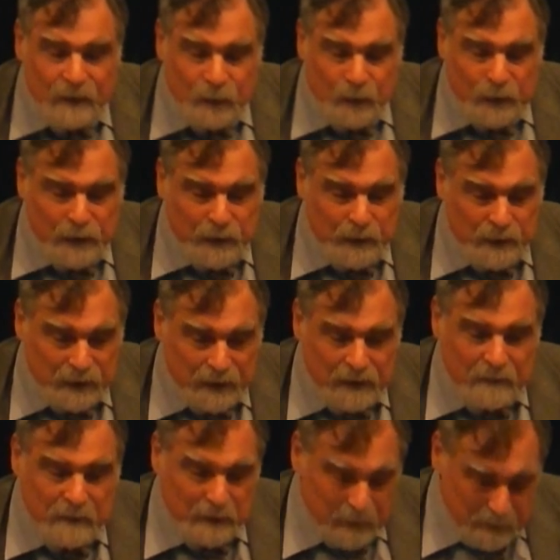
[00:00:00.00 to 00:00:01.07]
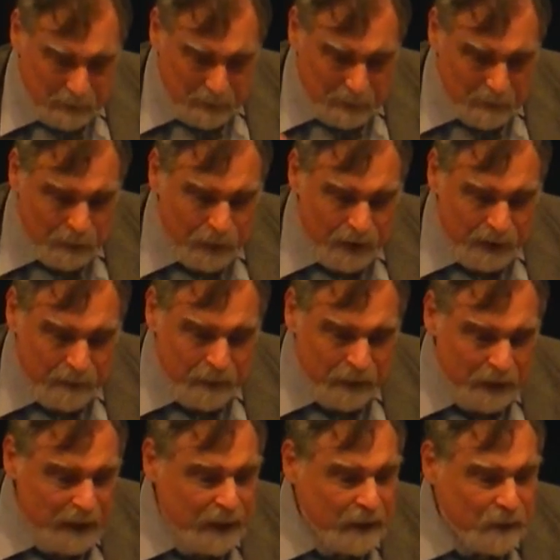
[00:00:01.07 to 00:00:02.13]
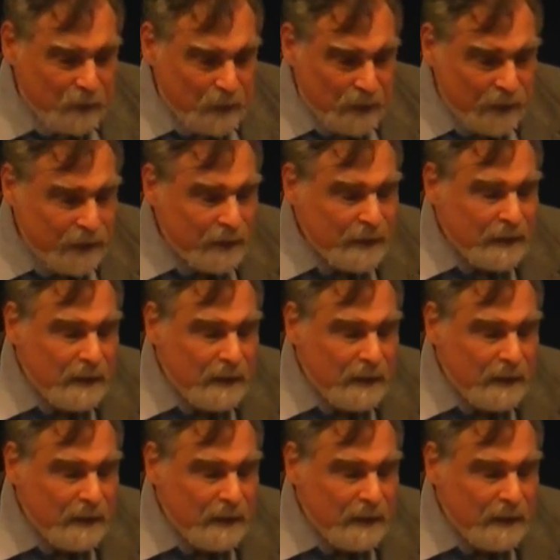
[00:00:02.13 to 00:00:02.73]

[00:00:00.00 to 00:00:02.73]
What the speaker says: reunion, the point I'm going to end with.